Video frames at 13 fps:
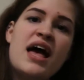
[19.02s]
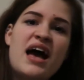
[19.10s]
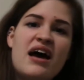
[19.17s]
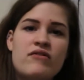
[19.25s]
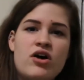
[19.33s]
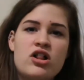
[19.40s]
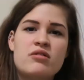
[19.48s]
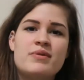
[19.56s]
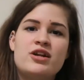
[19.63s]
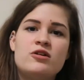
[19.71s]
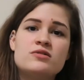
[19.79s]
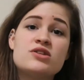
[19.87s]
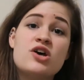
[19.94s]
I have all of my
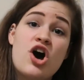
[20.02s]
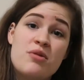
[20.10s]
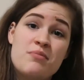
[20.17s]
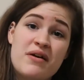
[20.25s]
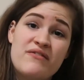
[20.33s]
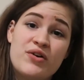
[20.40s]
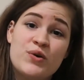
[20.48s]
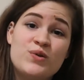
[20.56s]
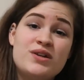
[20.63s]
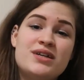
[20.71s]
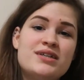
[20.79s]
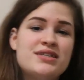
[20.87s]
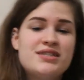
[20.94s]
notes on my phone.
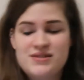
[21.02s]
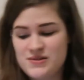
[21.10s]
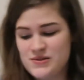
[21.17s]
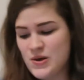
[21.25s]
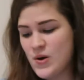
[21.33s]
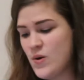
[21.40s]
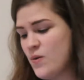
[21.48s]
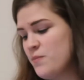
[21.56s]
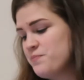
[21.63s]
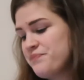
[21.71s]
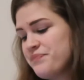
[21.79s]
So,